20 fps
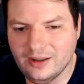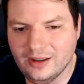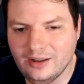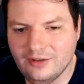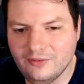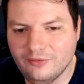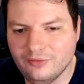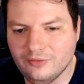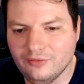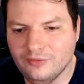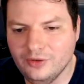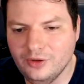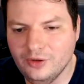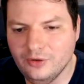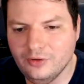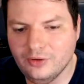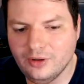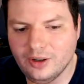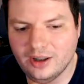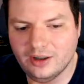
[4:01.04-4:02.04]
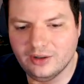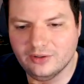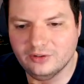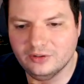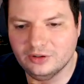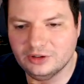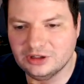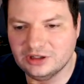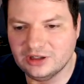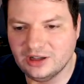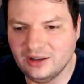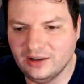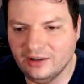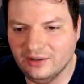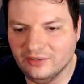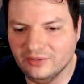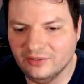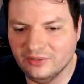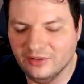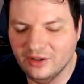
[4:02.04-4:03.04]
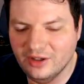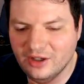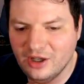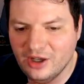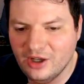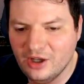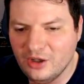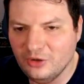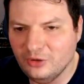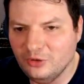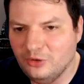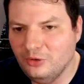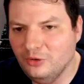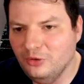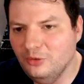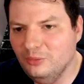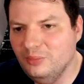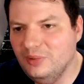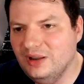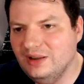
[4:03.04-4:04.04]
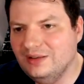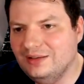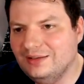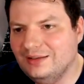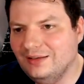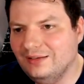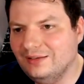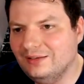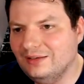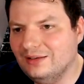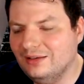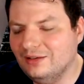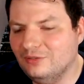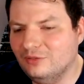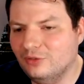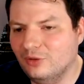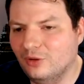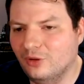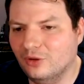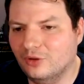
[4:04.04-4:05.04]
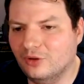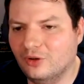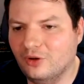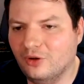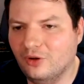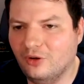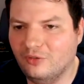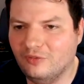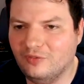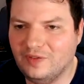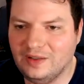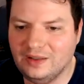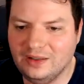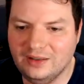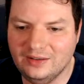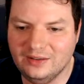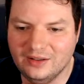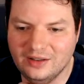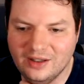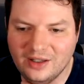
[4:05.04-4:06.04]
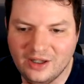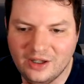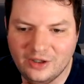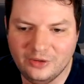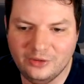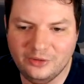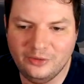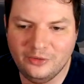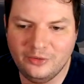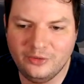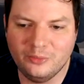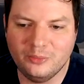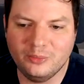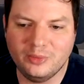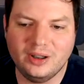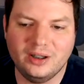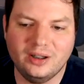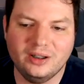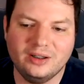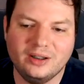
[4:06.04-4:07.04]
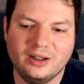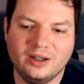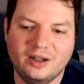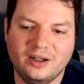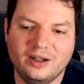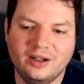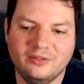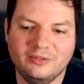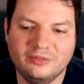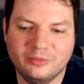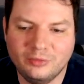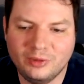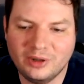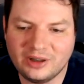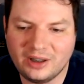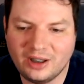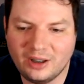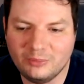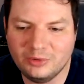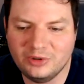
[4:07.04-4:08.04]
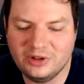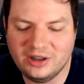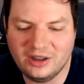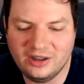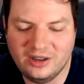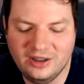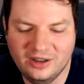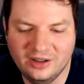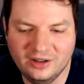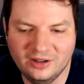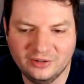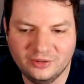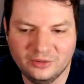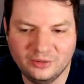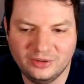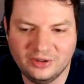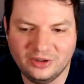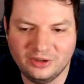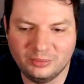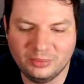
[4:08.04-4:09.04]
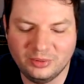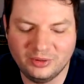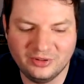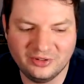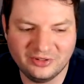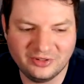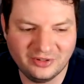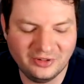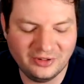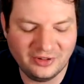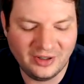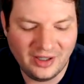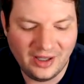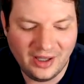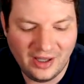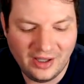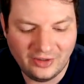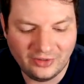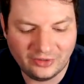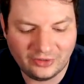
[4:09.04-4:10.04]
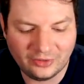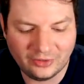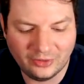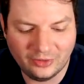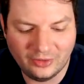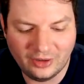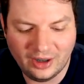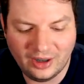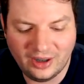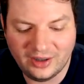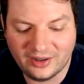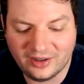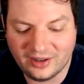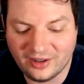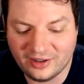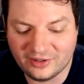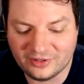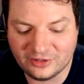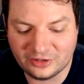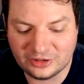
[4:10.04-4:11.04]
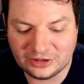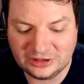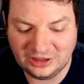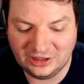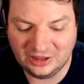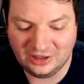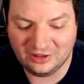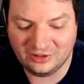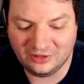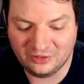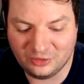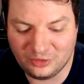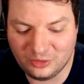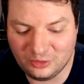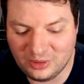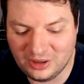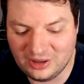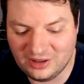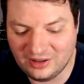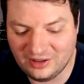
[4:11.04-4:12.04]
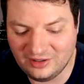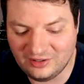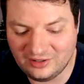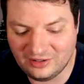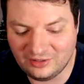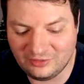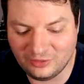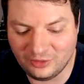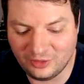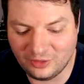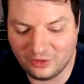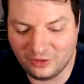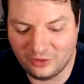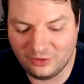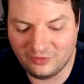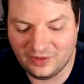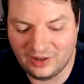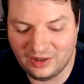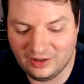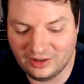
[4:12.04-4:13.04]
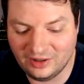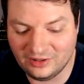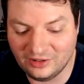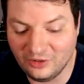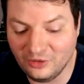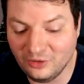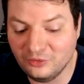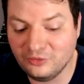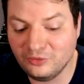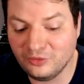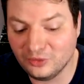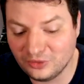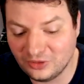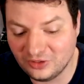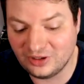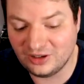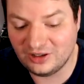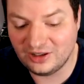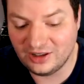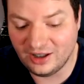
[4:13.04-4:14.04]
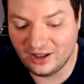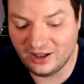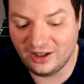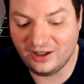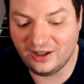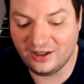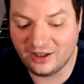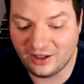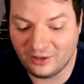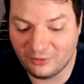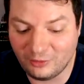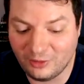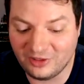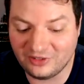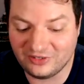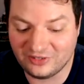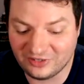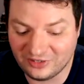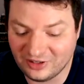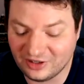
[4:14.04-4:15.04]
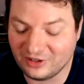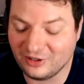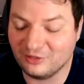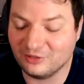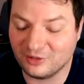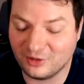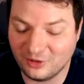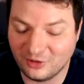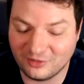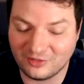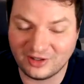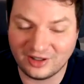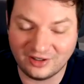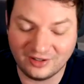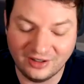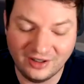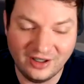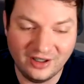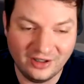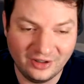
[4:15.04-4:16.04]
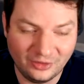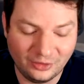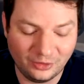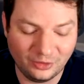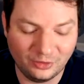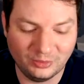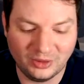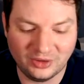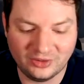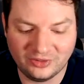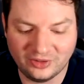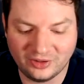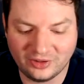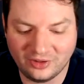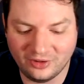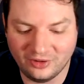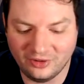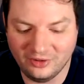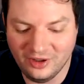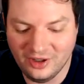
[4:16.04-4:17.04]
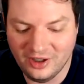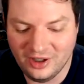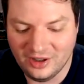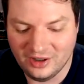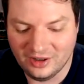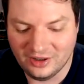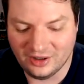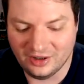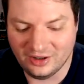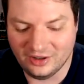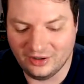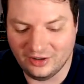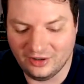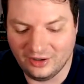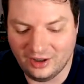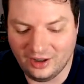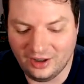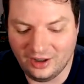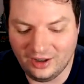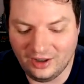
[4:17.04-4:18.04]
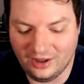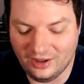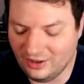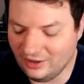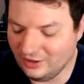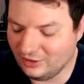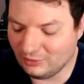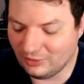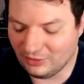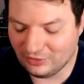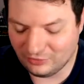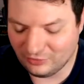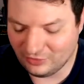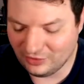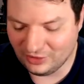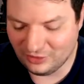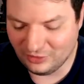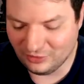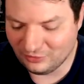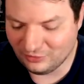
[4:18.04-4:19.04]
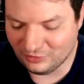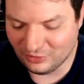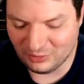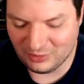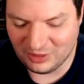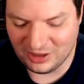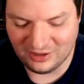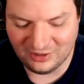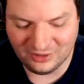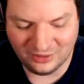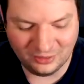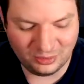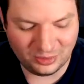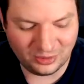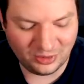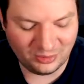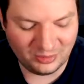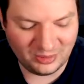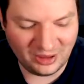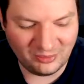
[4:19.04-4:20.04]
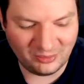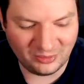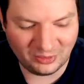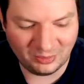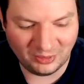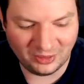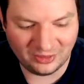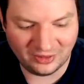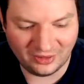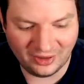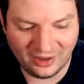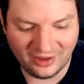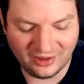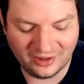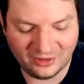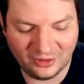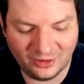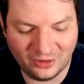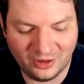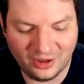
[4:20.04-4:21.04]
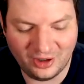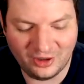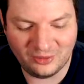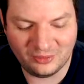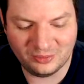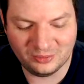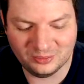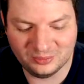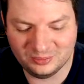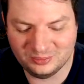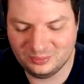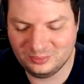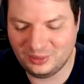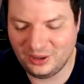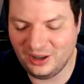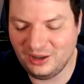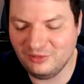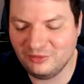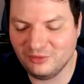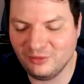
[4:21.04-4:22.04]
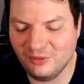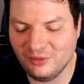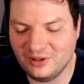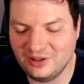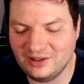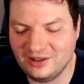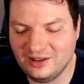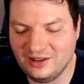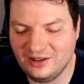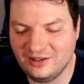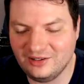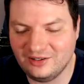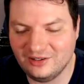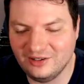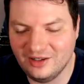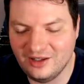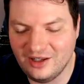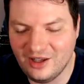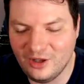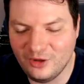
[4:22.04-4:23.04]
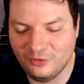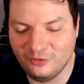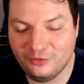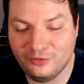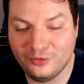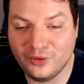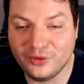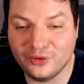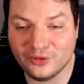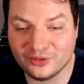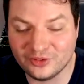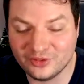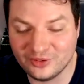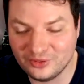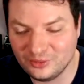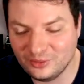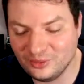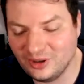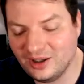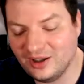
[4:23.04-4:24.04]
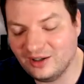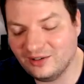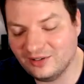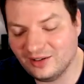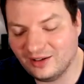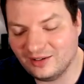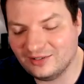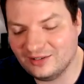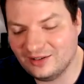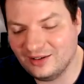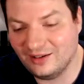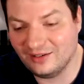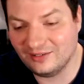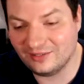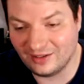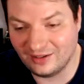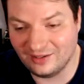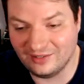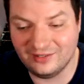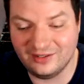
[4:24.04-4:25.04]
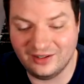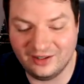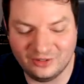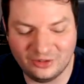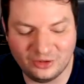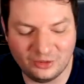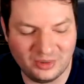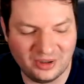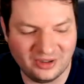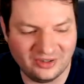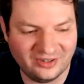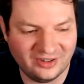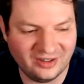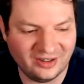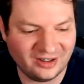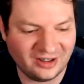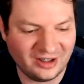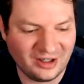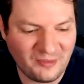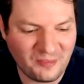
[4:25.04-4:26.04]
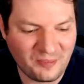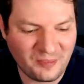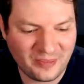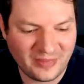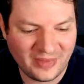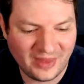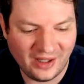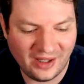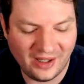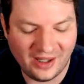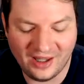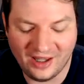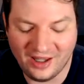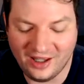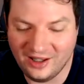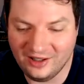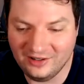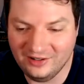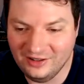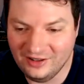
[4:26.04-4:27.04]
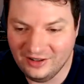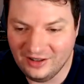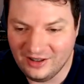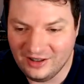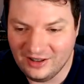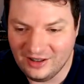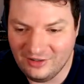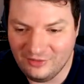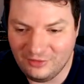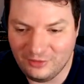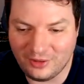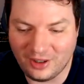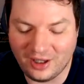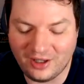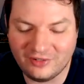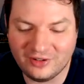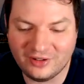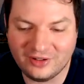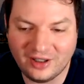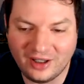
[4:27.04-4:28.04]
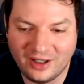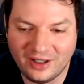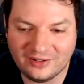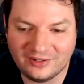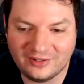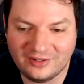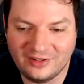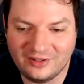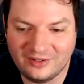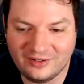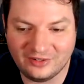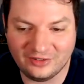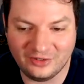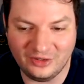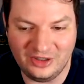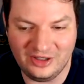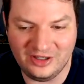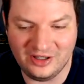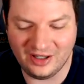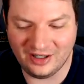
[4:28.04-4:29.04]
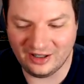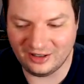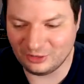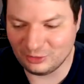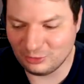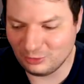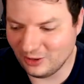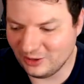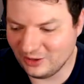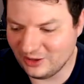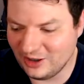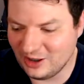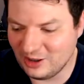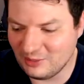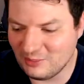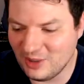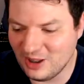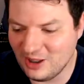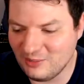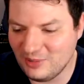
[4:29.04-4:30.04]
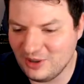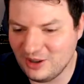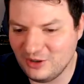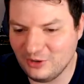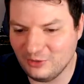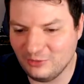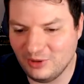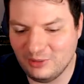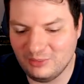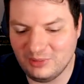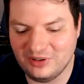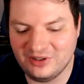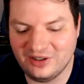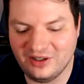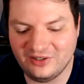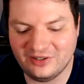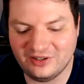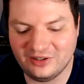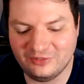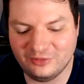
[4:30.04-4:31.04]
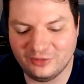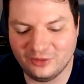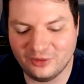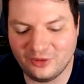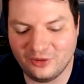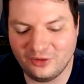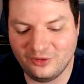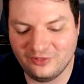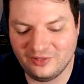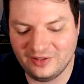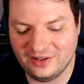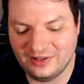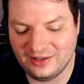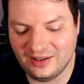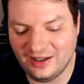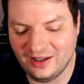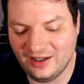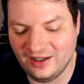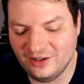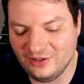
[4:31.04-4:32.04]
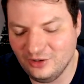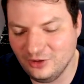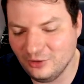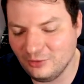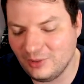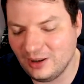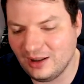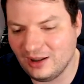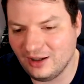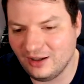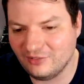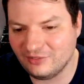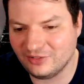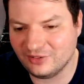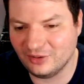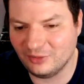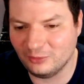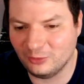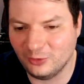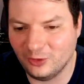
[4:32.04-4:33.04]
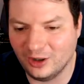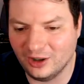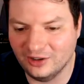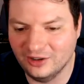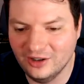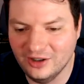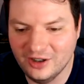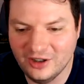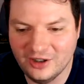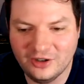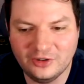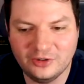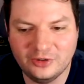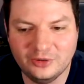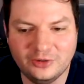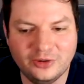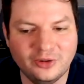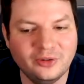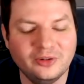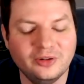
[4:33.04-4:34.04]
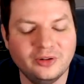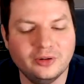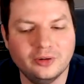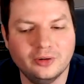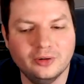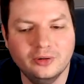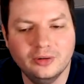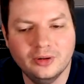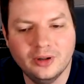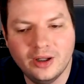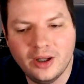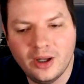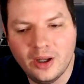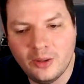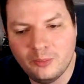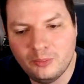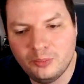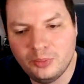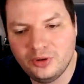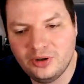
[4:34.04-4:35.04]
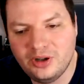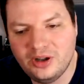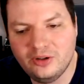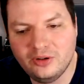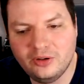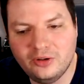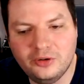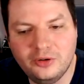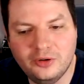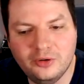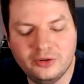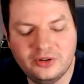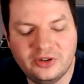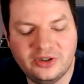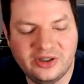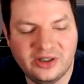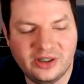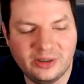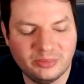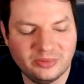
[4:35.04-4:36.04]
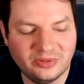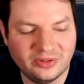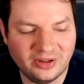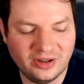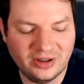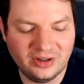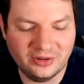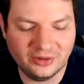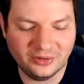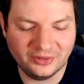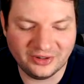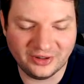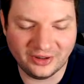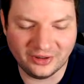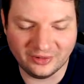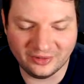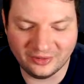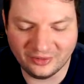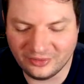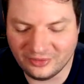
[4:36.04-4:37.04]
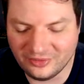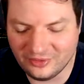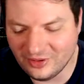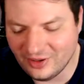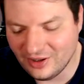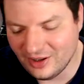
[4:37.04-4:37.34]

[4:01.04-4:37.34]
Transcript: if you had the chance to be tested for COVID, you might have what happening here to this person. So I had the chance to be tested for COVID, and unfortunately I was sick of COVID 2 months ago. It was very good for me, no problems, but I know how painful it is first to get that test and then to be sick. And if you haven't had this yet, one day maybe you will be tested for COVID, and you will have someone you don't know put in a Q-tips in your nose,